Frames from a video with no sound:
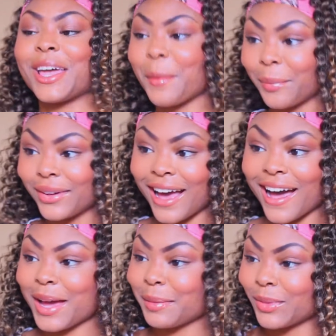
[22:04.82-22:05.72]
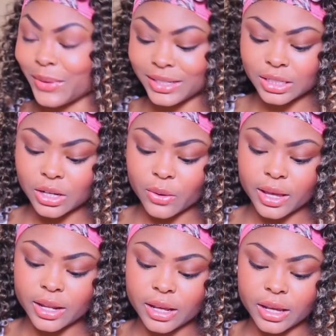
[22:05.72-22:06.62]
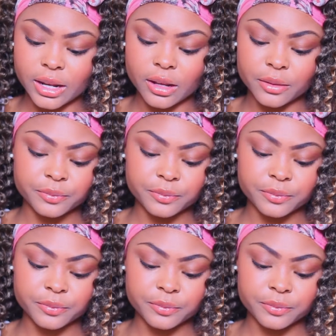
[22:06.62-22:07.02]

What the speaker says: But I'm going to go ahead and